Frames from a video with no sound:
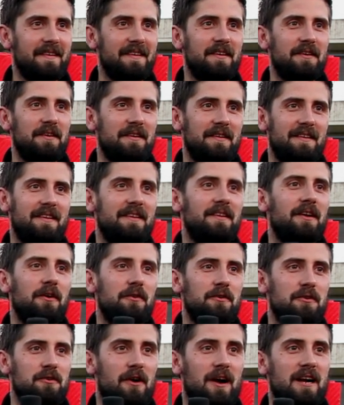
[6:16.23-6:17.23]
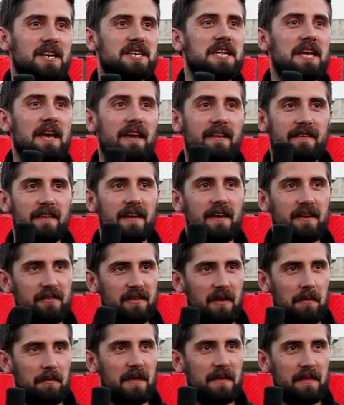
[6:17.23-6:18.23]
You, you know, you're actually eating
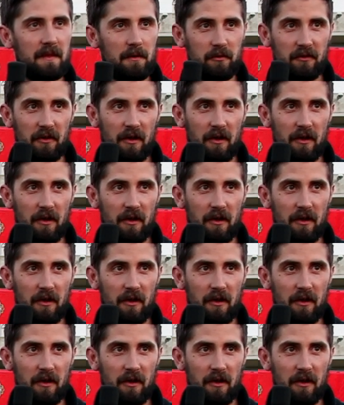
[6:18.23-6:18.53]
something that was